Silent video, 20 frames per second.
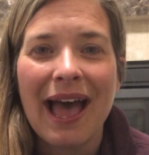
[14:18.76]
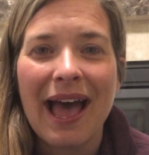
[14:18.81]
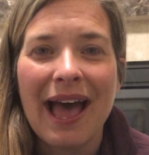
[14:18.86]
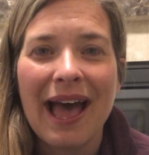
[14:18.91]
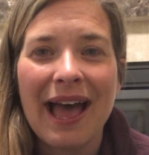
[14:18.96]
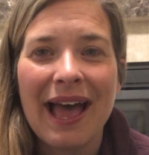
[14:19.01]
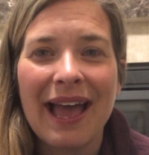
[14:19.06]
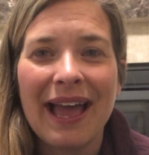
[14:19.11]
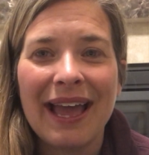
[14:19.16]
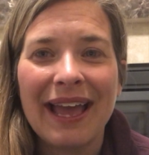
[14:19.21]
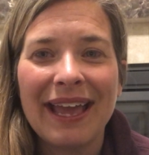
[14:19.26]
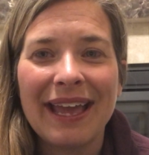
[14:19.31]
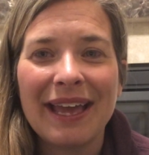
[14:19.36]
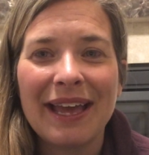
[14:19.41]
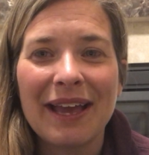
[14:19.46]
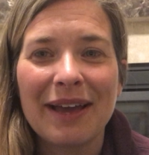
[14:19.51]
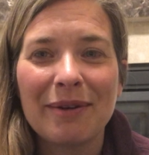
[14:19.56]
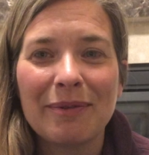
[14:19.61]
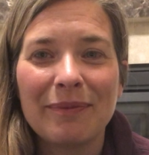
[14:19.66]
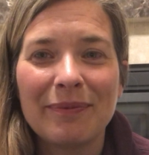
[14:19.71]

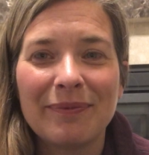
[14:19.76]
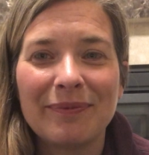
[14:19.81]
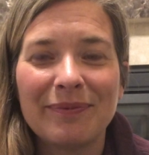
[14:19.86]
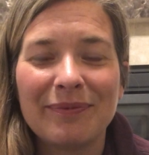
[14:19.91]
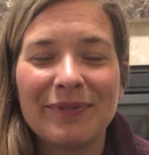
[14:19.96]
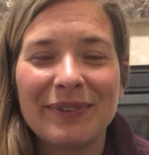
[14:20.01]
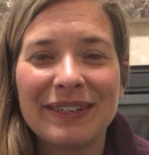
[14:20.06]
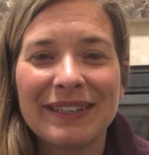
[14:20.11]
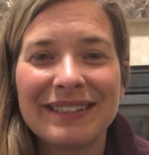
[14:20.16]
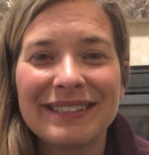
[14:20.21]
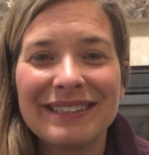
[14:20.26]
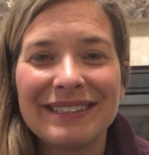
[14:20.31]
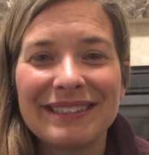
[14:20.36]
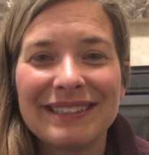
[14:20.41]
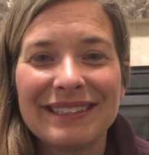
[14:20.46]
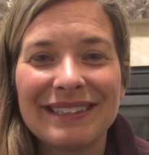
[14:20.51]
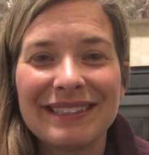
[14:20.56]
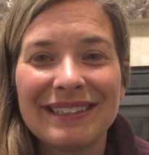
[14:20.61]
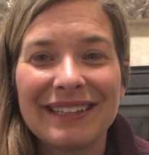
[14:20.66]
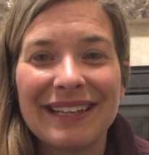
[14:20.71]
I will
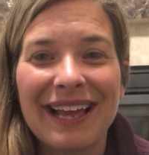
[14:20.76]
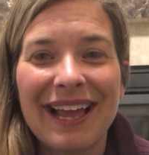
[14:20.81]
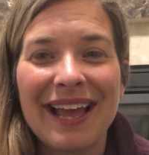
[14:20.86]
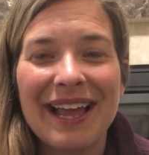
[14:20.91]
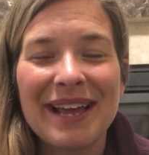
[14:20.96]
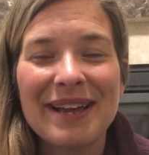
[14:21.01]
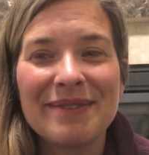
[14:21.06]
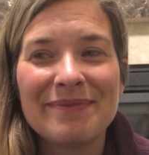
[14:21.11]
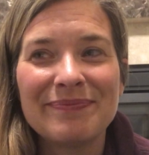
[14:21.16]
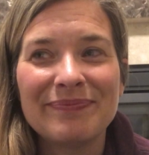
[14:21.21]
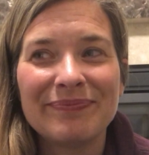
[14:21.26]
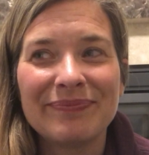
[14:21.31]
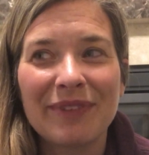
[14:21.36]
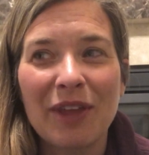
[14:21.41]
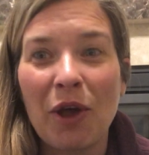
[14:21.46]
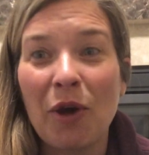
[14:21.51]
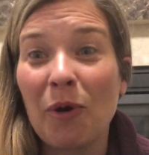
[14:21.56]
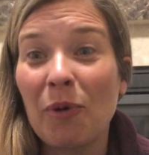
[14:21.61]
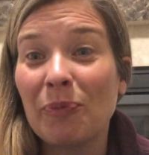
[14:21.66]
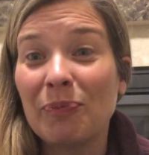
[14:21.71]

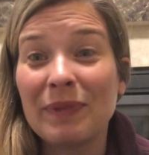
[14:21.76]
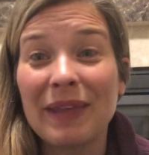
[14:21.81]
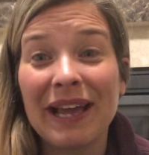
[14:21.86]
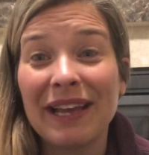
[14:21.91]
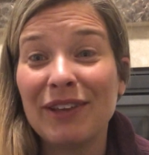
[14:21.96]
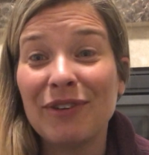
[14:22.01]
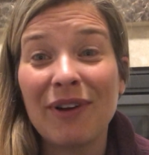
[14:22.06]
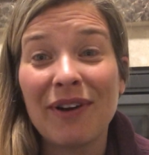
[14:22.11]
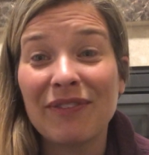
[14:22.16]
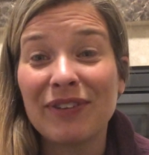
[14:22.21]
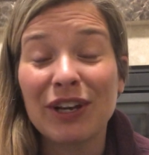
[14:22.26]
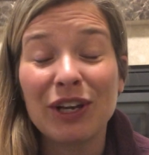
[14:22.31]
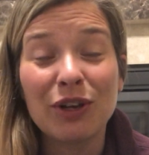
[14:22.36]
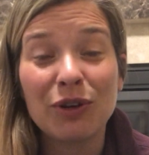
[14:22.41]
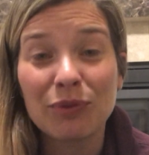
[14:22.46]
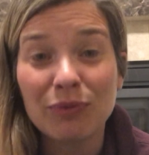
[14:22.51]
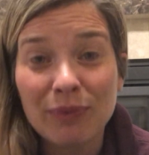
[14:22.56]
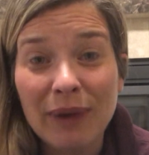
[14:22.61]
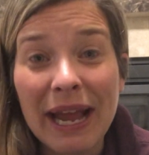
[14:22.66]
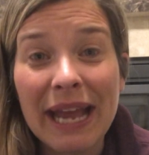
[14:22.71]
hope that you have a
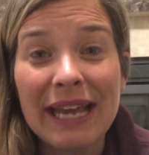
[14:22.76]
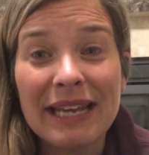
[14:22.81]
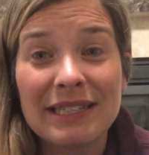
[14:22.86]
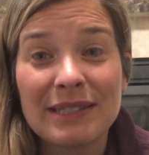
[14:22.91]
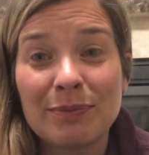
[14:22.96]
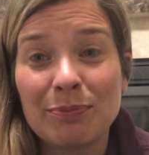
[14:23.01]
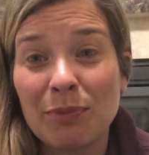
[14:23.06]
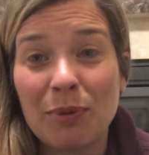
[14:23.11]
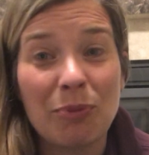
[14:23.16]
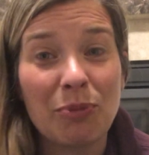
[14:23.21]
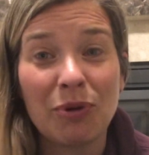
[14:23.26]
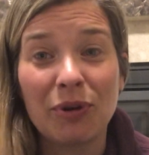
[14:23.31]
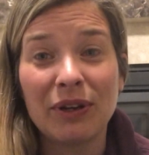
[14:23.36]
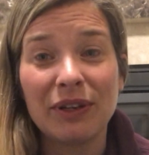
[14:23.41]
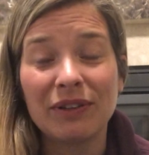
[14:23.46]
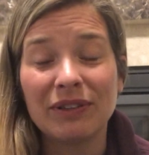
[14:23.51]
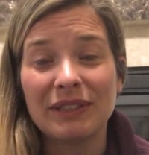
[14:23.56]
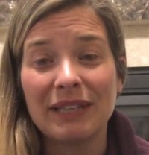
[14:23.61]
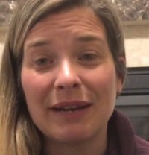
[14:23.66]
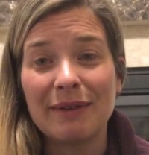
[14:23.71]
great
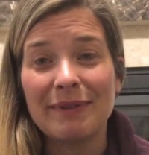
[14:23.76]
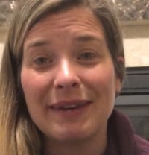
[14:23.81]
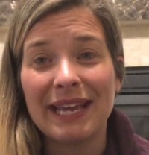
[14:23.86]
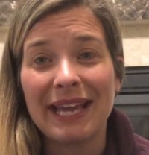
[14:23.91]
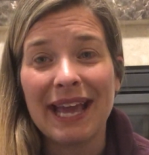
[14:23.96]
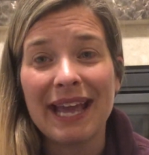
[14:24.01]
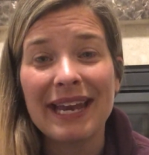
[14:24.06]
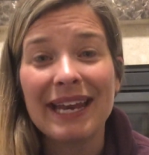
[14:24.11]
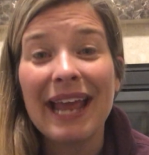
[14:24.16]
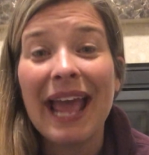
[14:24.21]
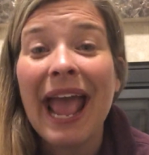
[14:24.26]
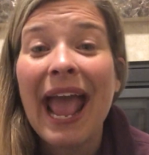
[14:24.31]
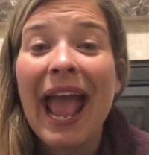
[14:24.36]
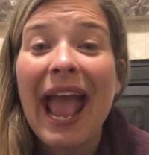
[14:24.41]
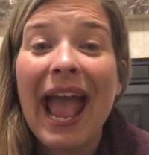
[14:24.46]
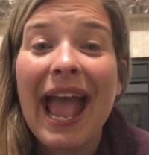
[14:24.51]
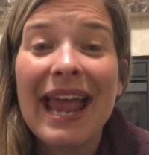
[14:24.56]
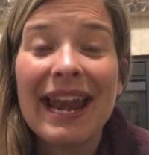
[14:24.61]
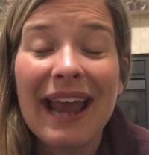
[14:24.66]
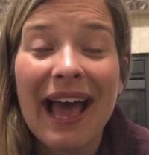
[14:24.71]
Memorial Day weekend,
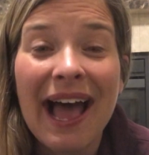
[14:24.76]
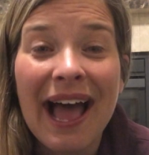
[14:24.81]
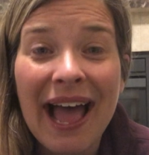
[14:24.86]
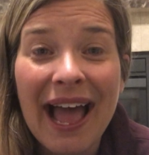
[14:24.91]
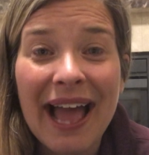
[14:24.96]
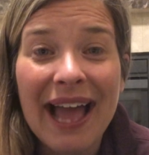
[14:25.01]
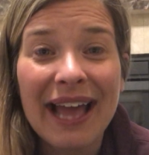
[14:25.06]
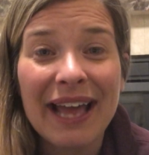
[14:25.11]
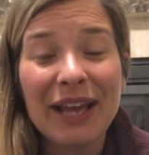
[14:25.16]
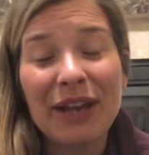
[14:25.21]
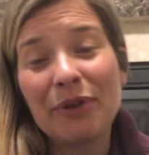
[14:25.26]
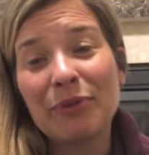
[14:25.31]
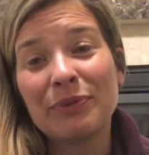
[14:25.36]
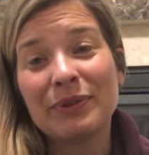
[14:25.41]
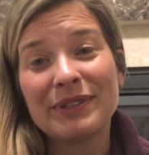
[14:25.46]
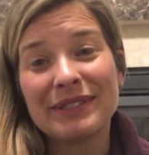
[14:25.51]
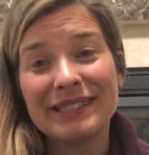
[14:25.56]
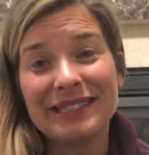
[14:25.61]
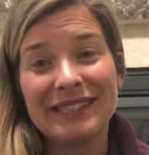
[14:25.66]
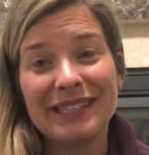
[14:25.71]
and I
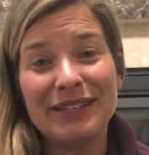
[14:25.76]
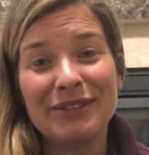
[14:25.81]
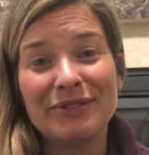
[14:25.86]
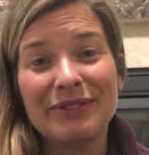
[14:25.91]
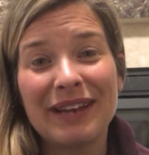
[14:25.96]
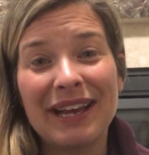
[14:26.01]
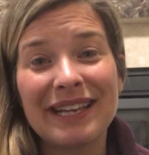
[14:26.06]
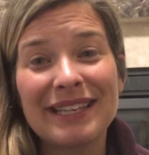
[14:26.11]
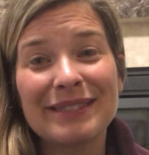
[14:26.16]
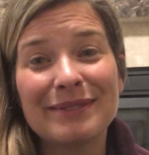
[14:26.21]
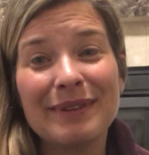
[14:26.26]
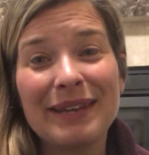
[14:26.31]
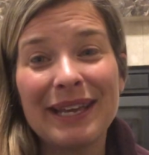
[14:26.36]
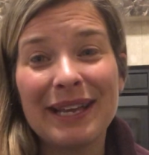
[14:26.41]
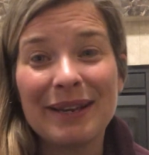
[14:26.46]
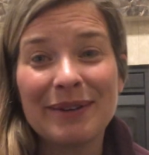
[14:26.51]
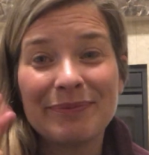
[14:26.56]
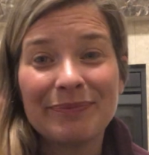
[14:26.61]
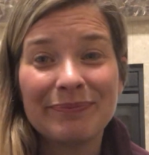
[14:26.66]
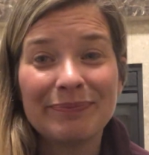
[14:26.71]
will see you next
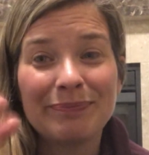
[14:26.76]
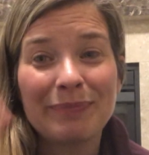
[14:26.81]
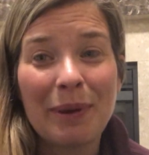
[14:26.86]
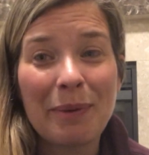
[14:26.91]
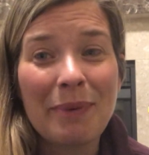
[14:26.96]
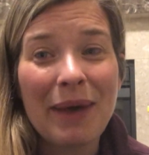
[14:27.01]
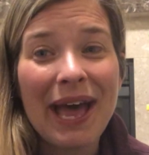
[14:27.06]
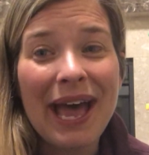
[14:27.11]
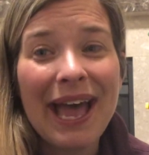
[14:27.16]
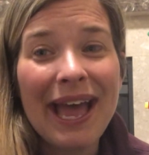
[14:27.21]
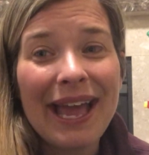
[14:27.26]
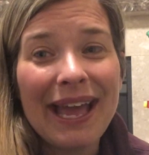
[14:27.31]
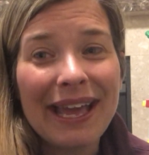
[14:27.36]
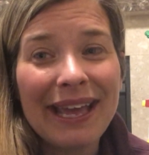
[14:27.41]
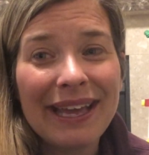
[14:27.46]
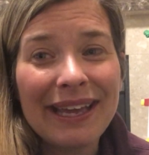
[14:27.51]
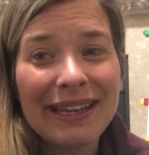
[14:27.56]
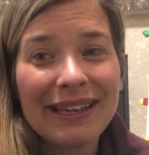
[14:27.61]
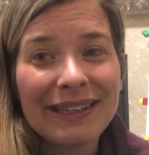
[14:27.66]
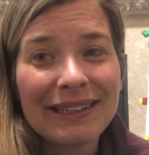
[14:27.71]
week.
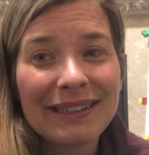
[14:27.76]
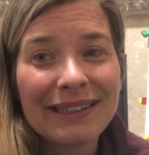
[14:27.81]
Bye-bye.